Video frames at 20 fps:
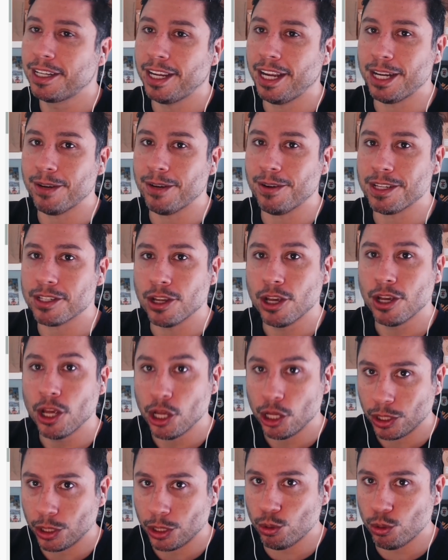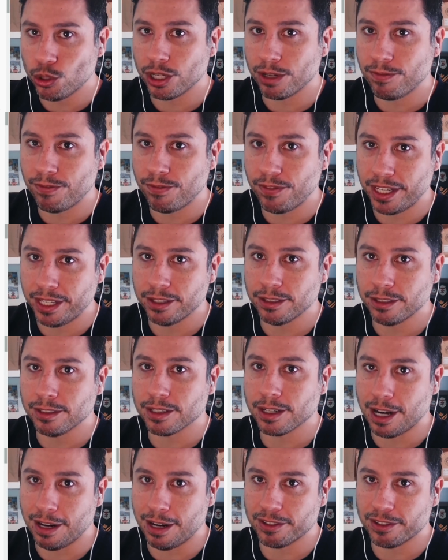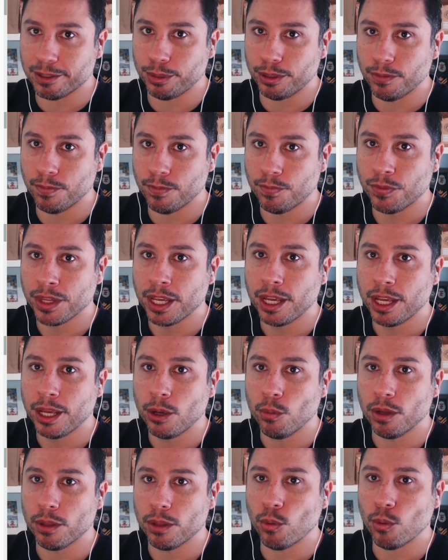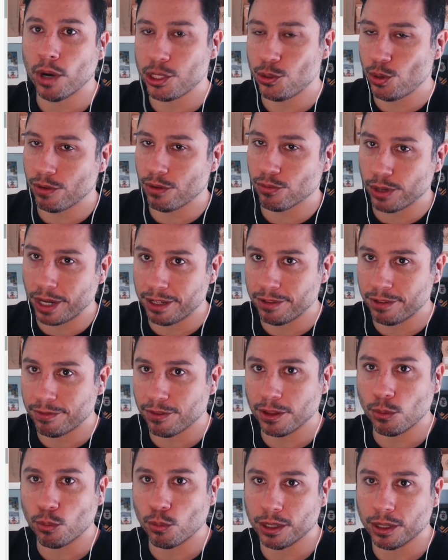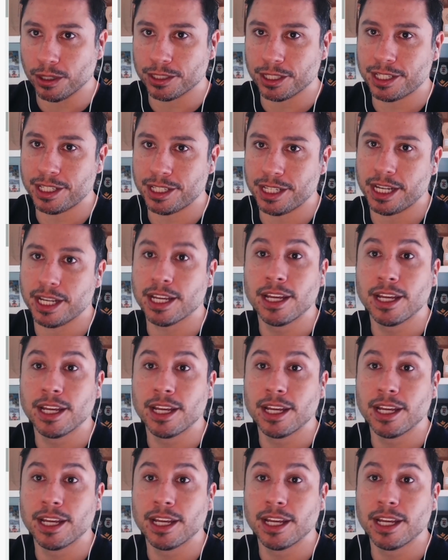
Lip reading: Anyways, you should feel comfortable with what you have written for the world to see.